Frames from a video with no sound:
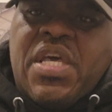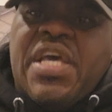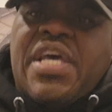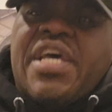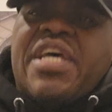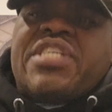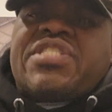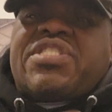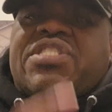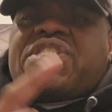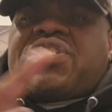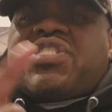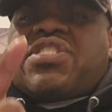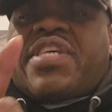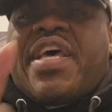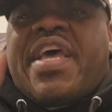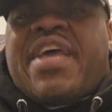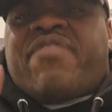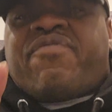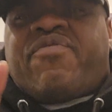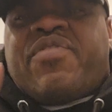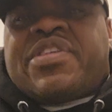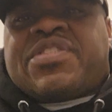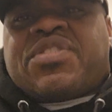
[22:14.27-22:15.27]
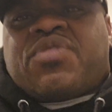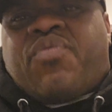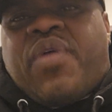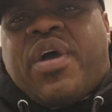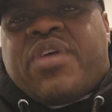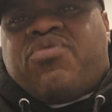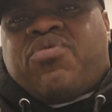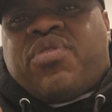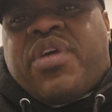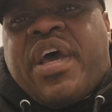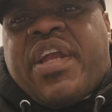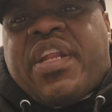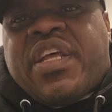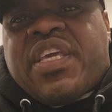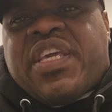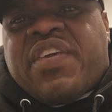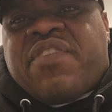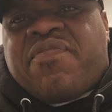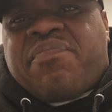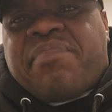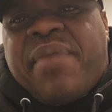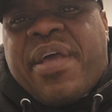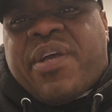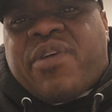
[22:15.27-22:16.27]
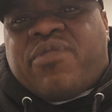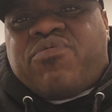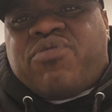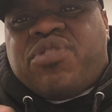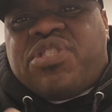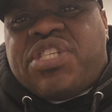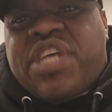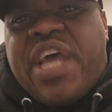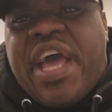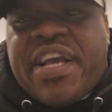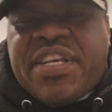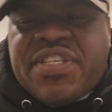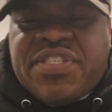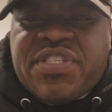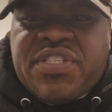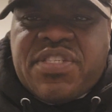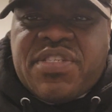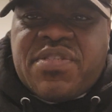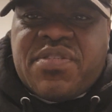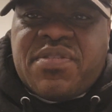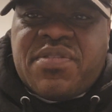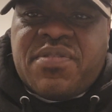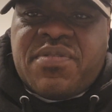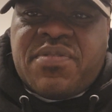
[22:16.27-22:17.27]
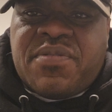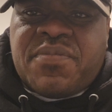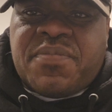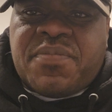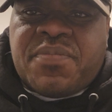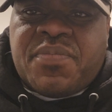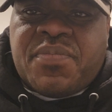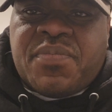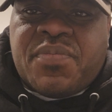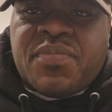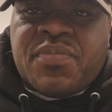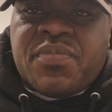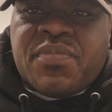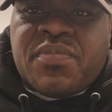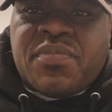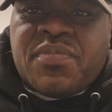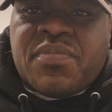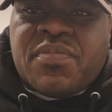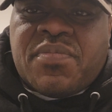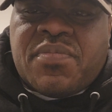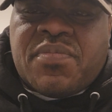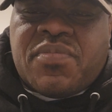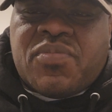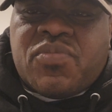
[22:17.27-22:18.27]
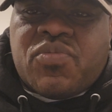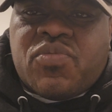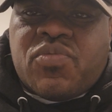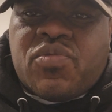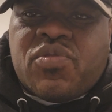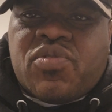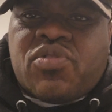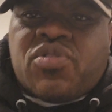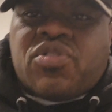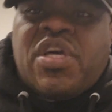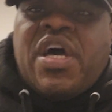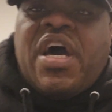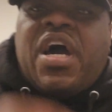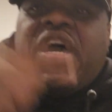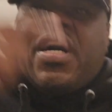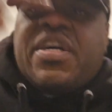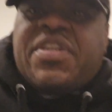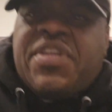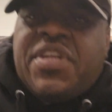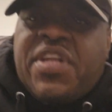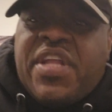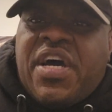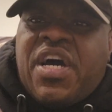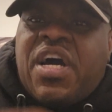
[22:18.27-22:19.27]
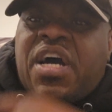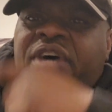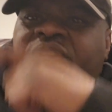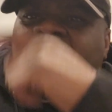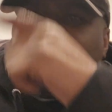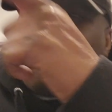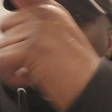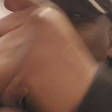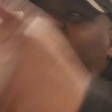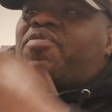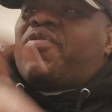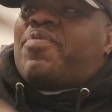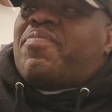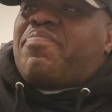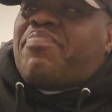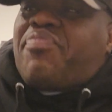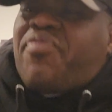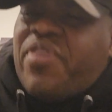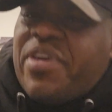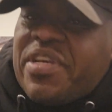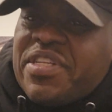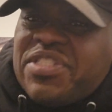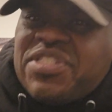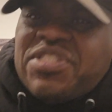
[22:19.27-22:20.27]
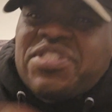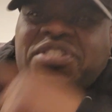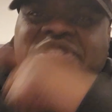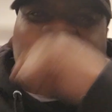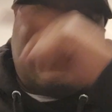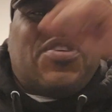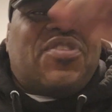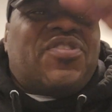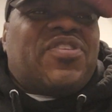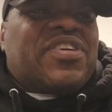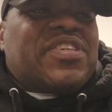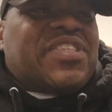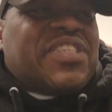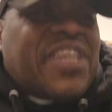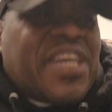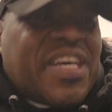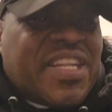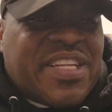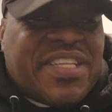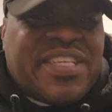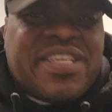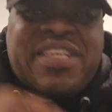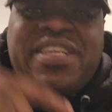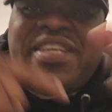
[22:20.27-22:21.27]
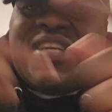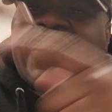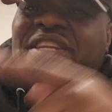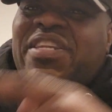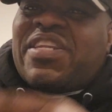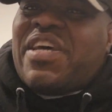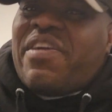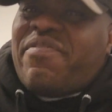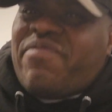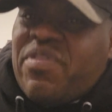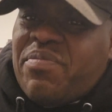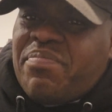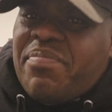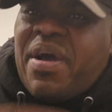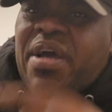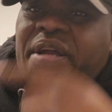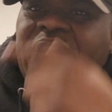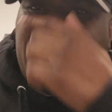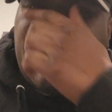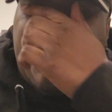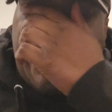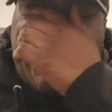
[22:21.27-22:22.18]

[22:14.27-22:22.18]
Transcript: It's the same reason why you got to give Michael Jackson the nod over Prince and R. Kelly and everybody